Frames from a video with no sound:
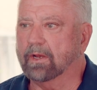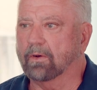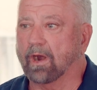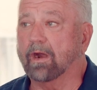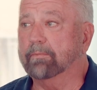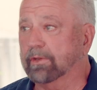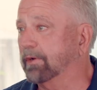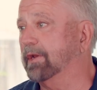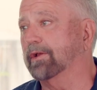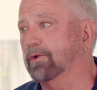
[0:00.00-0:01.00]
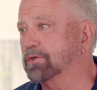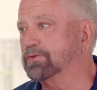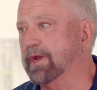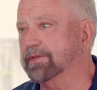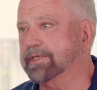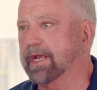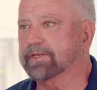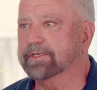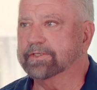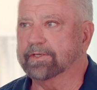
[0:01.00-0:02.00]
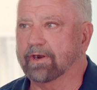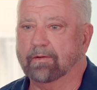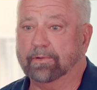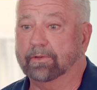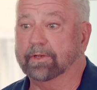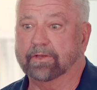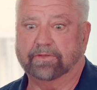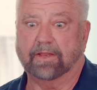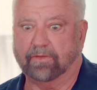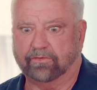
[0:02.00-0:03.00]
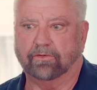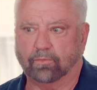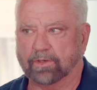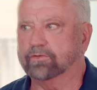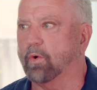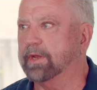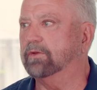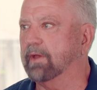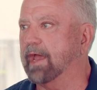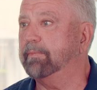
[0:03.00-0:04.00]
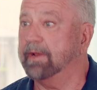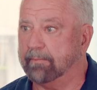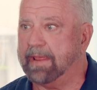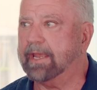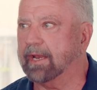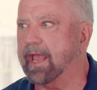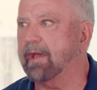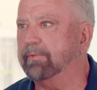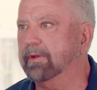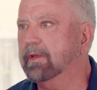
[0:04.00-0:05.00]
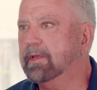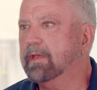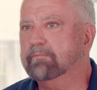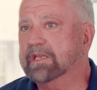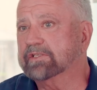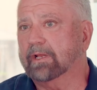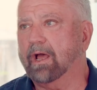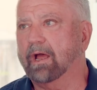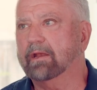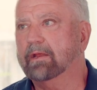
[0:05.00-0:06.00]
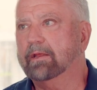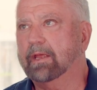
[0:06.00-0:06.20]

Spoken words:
Our ability to close transactions and our ability to say this is what's going to happen and make it happen, means a lot.